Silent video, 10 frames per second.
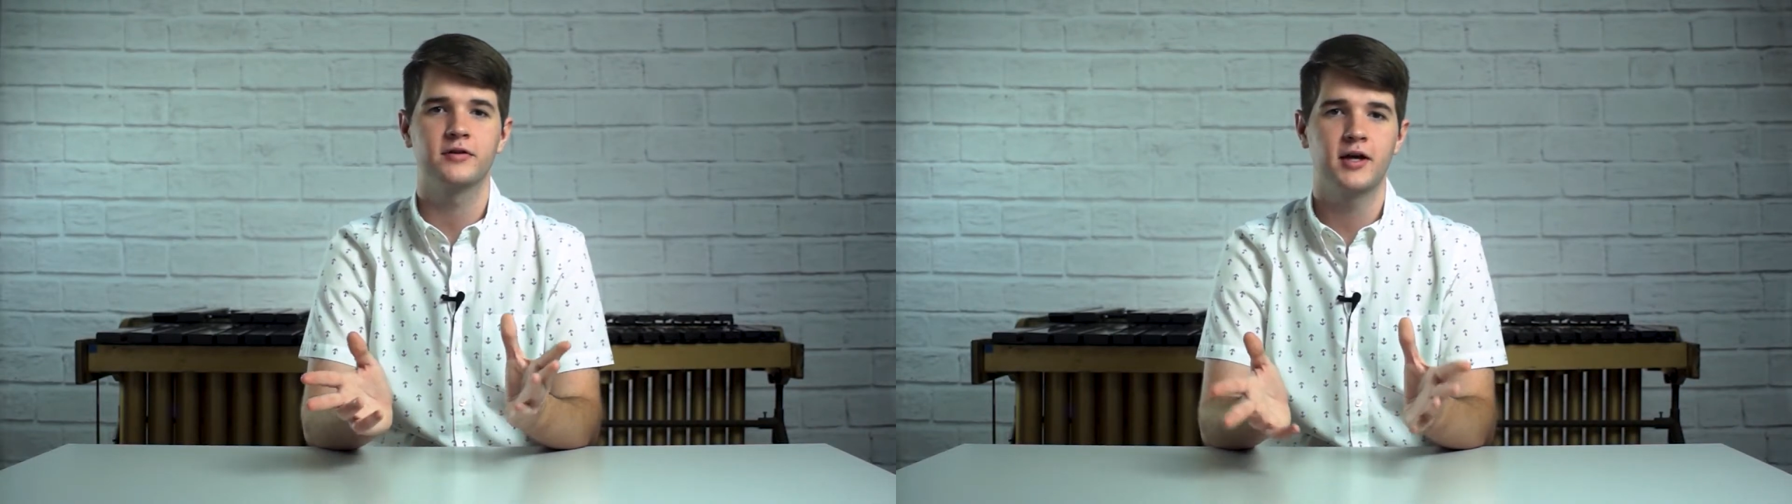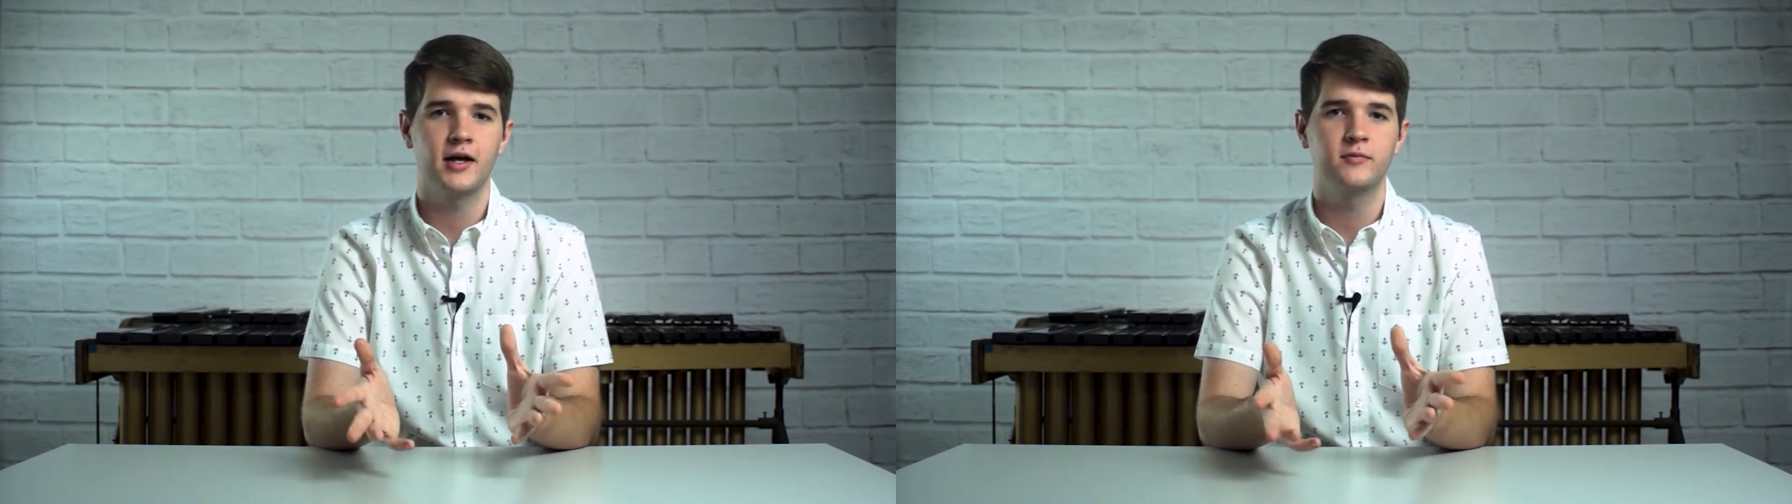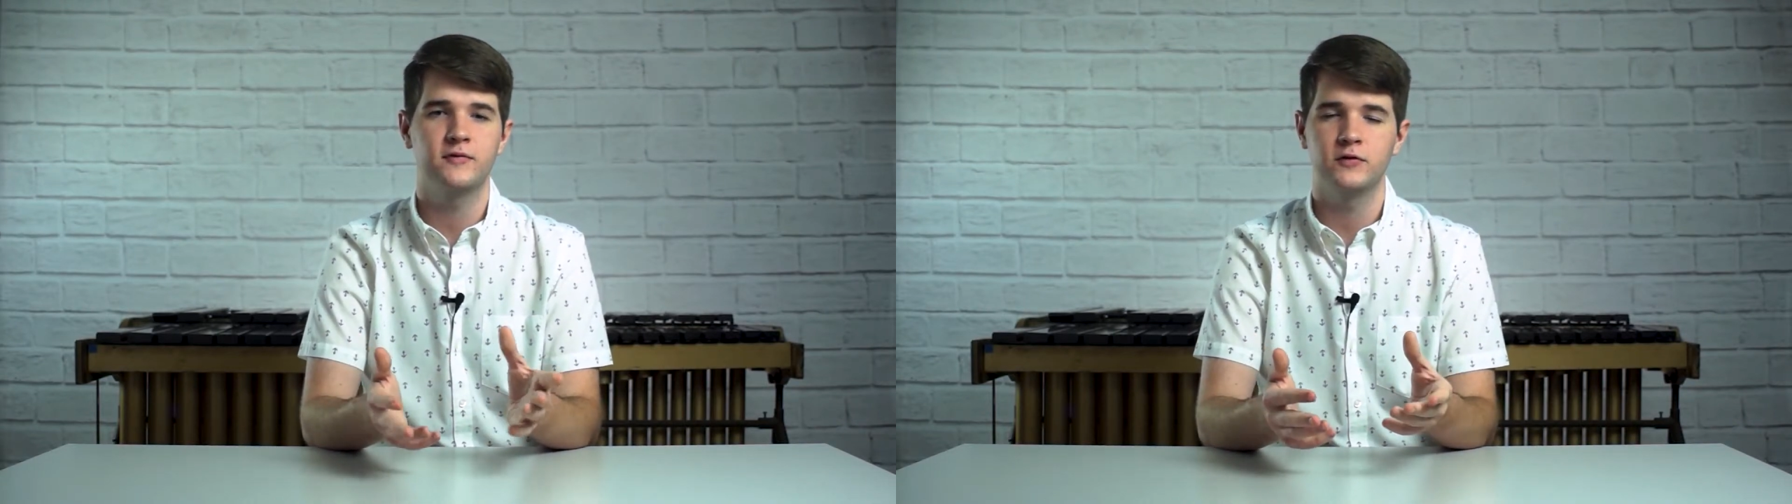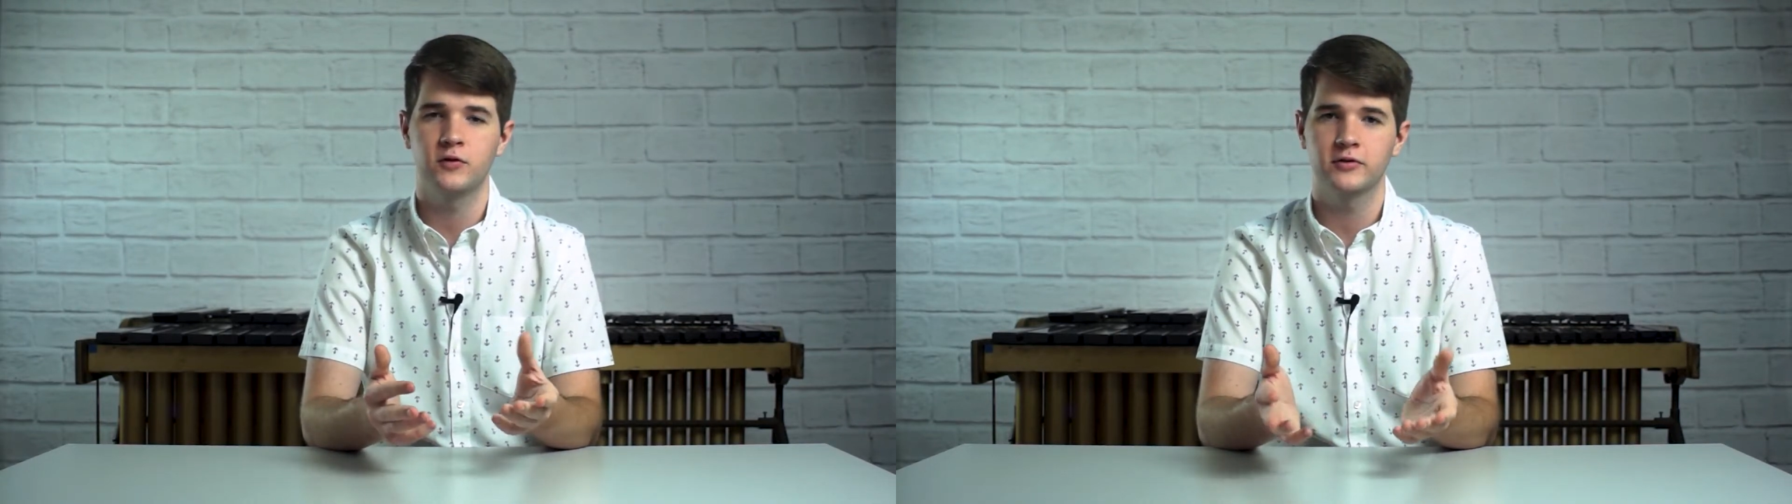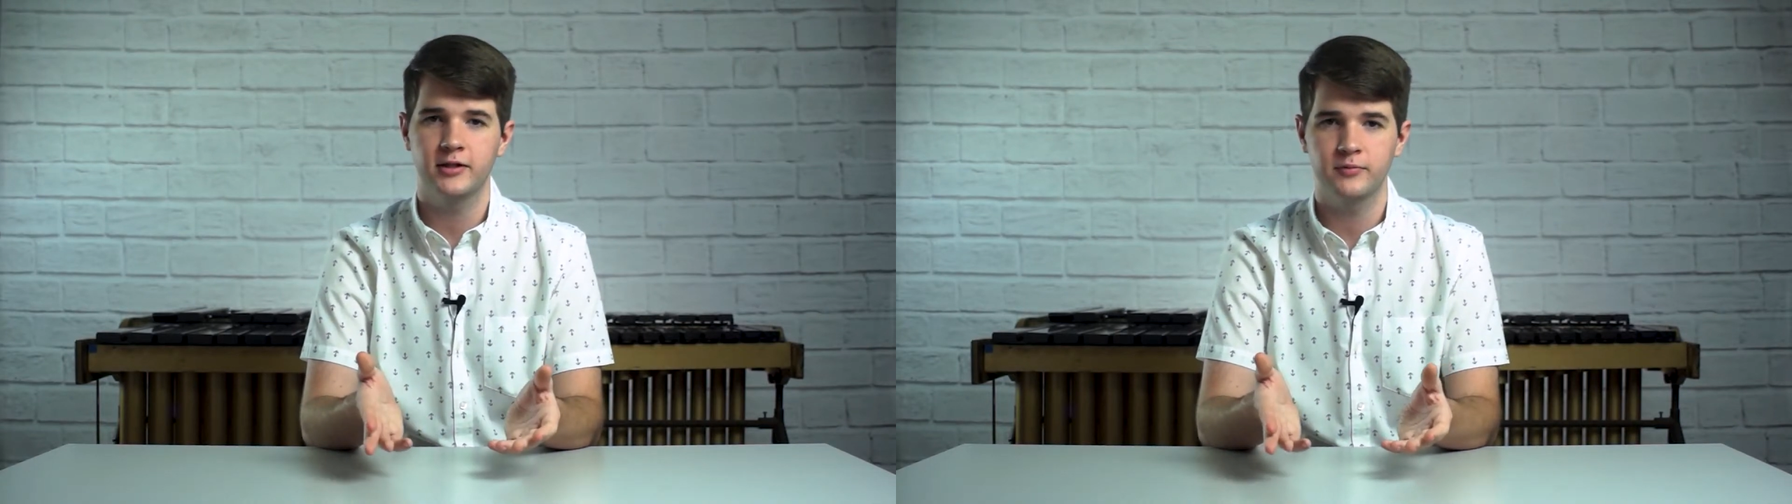time if you
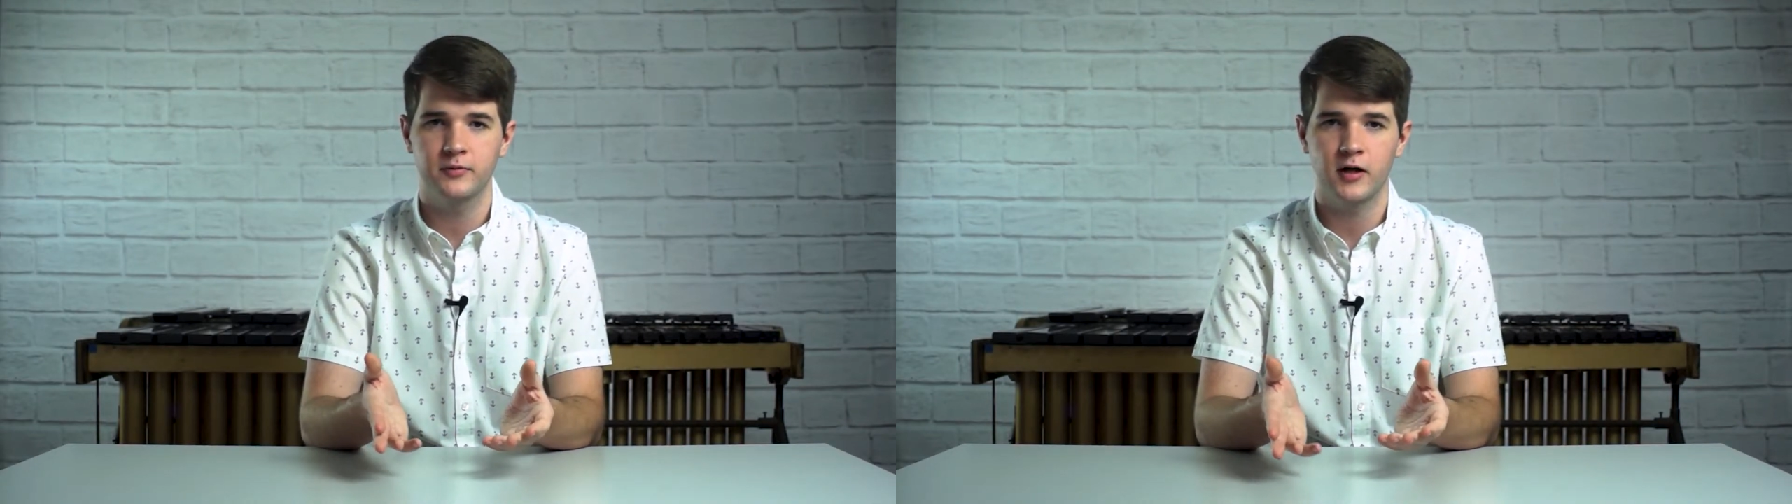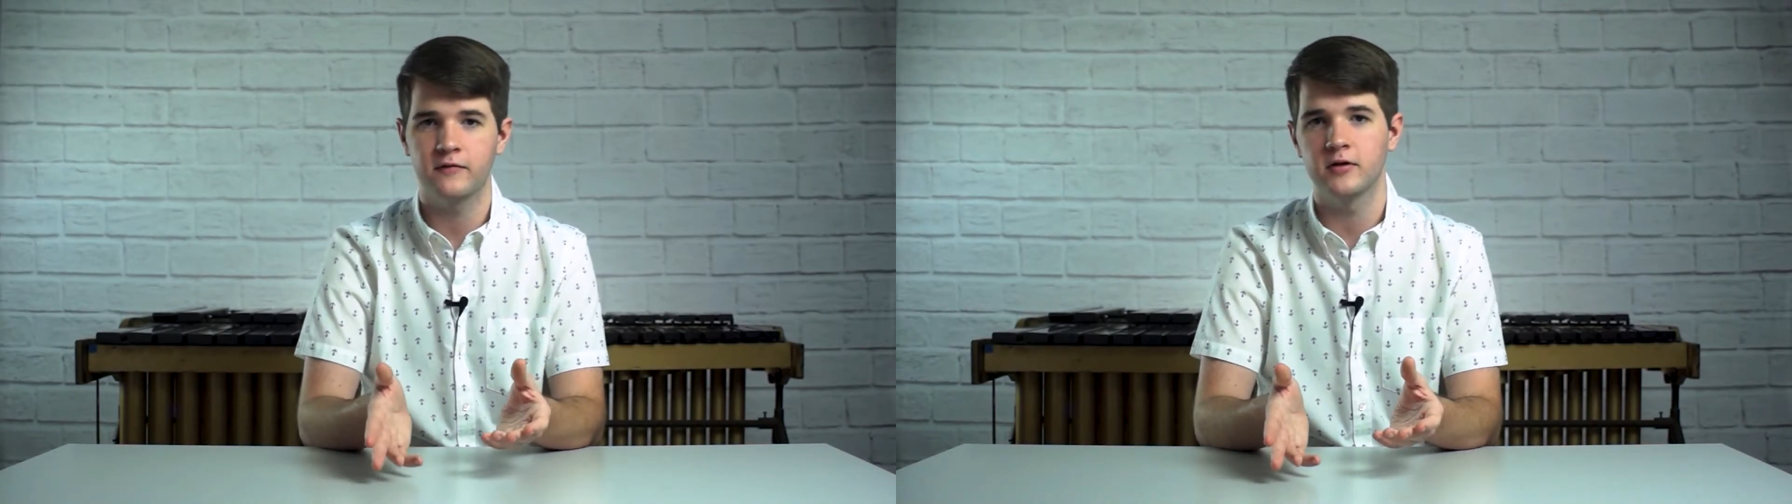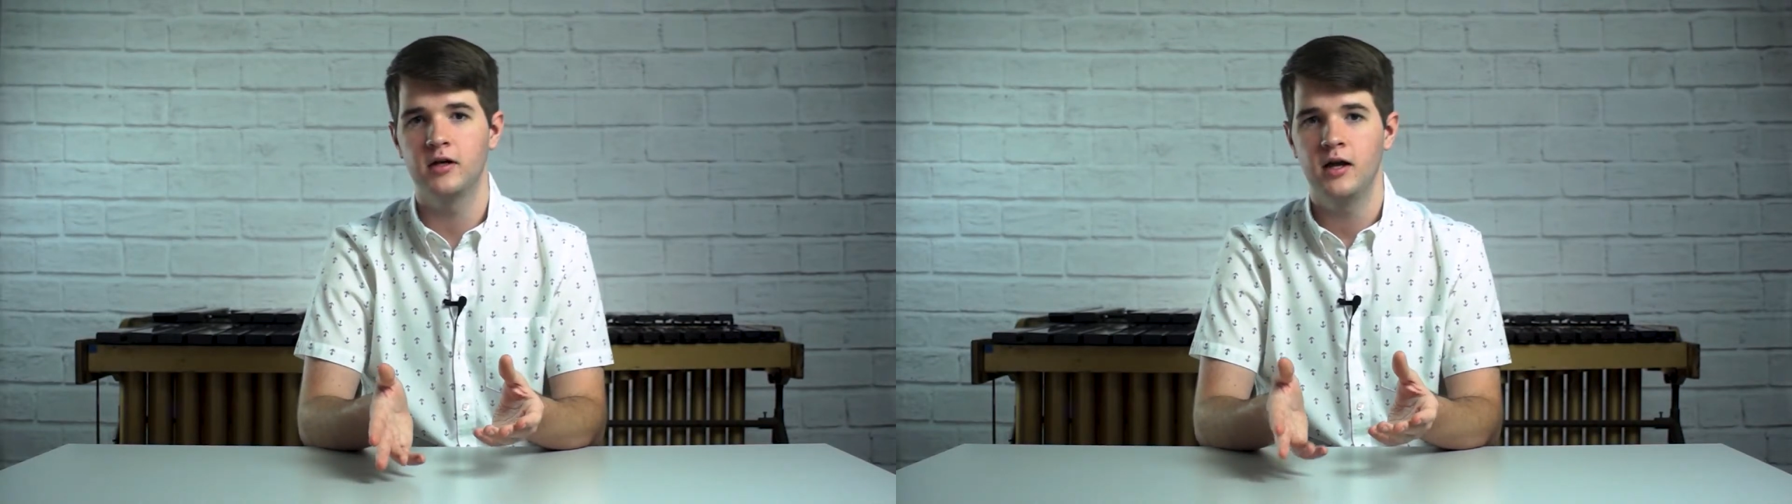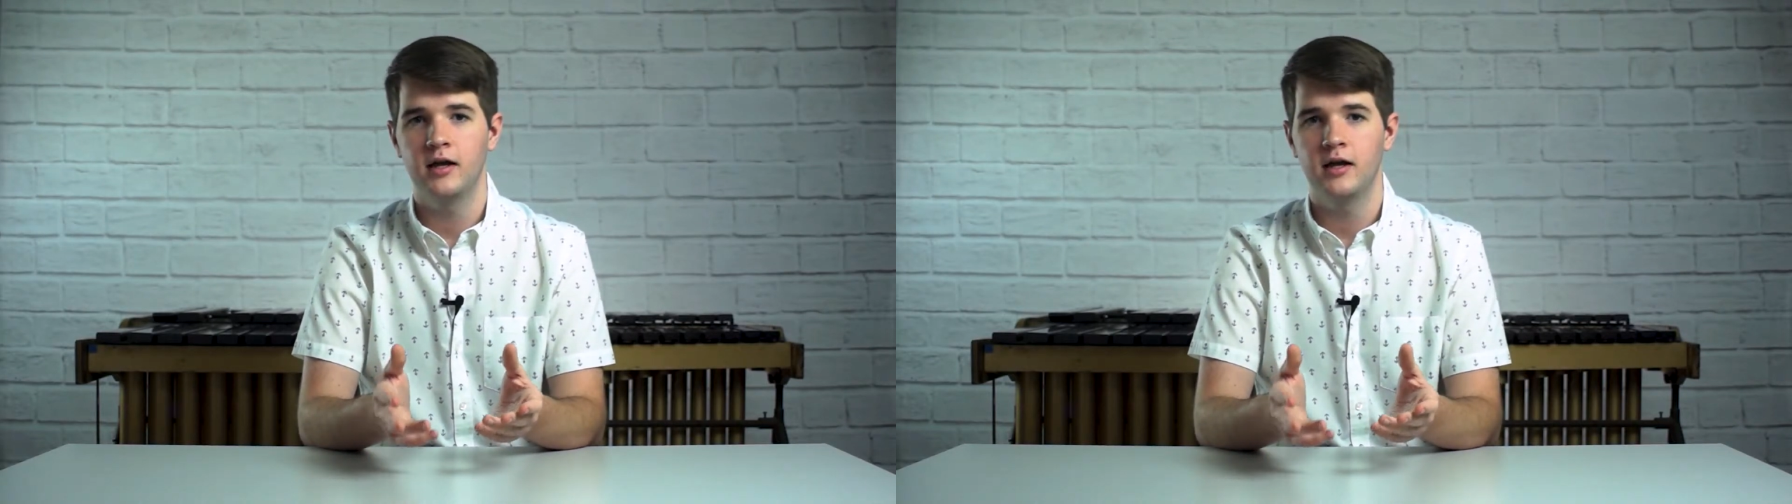don't keep them covered